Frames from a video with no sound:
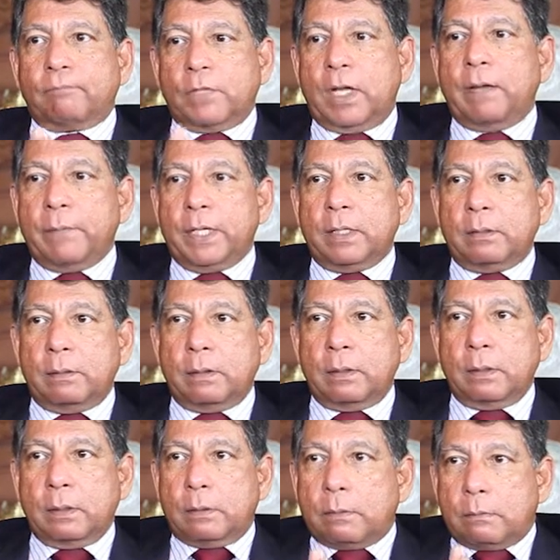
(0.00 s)
come in,
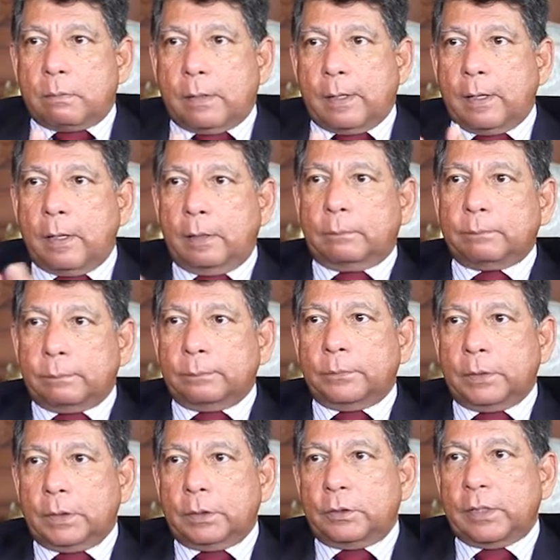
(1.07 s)
help
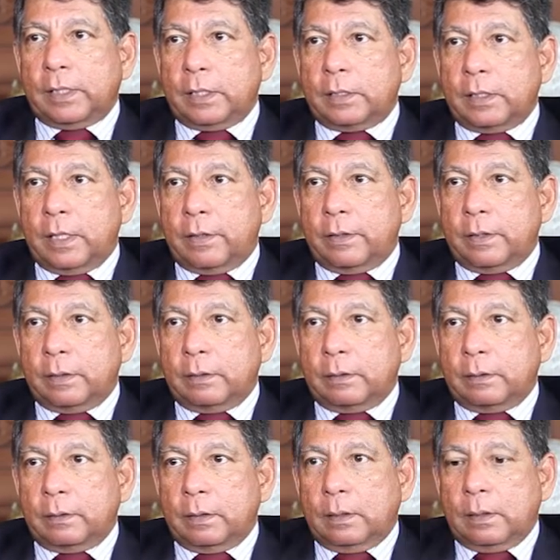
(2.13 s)
the secretariat.
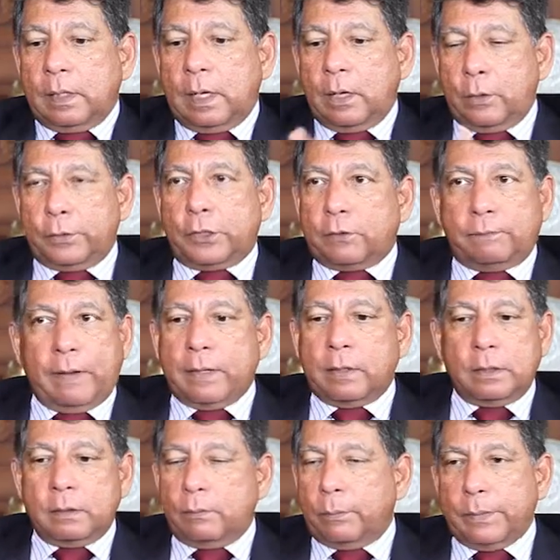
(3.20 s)
How it is
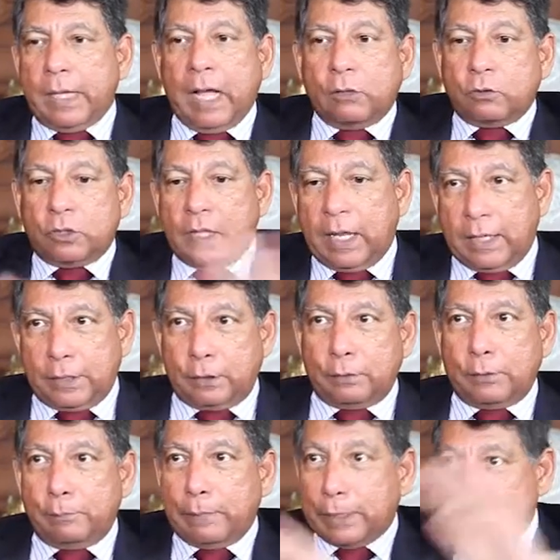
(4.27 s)
funded will be outside
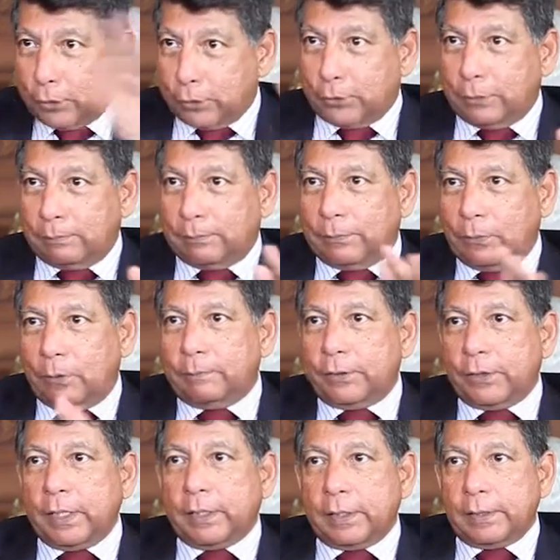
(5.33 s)
the budget of
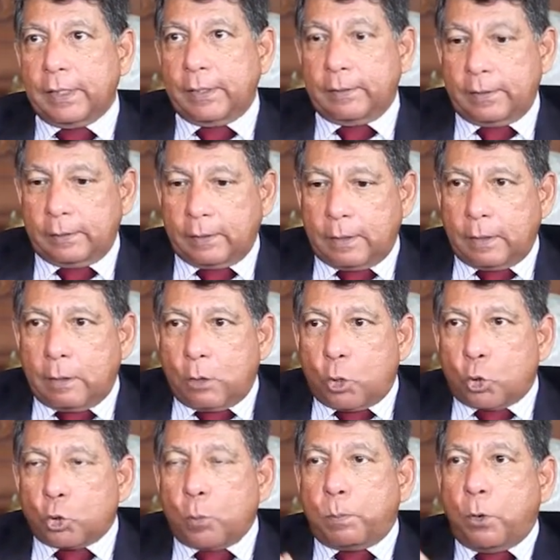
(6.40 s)
the secretariat
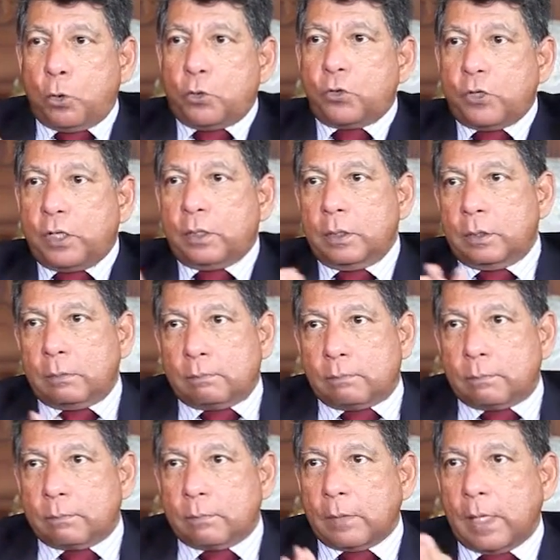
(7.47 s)
to push certain
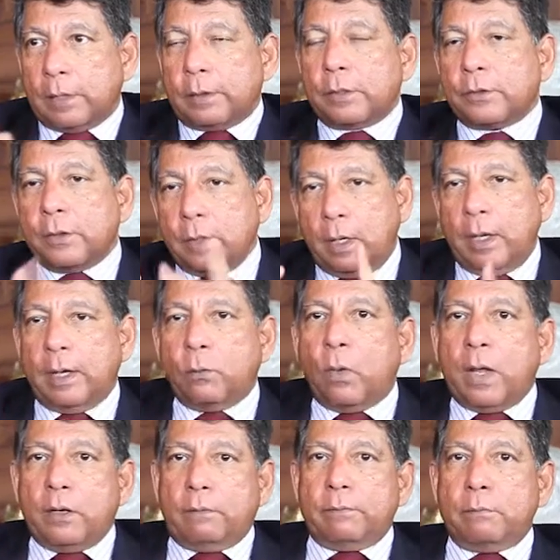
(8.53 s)
ideas. And
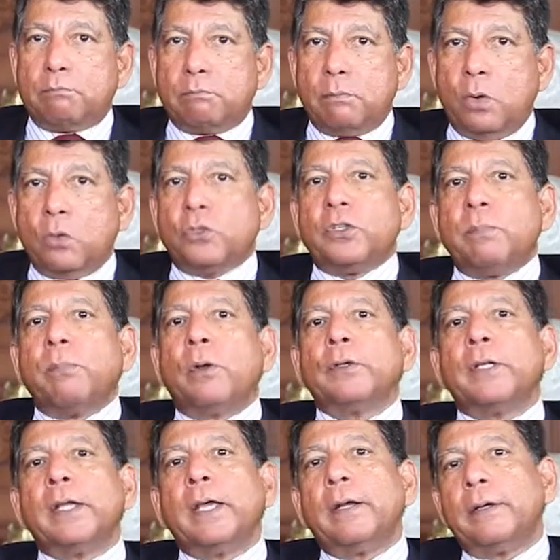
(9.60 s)
one of the most
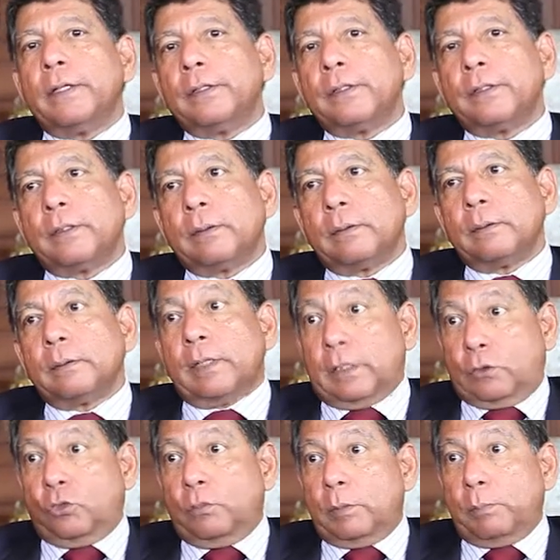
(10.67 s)
important areas
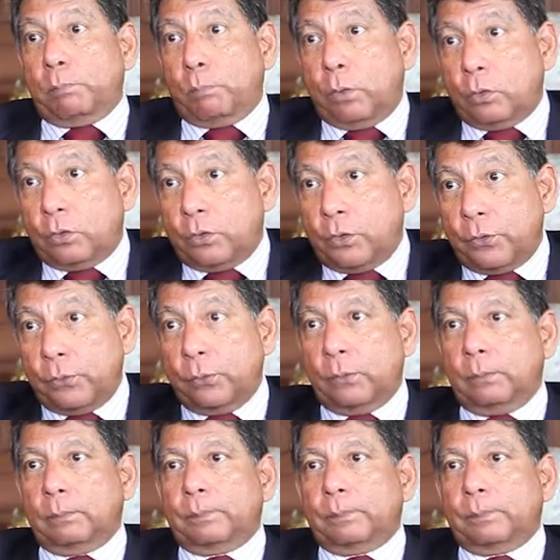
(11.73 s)
that should be pushed through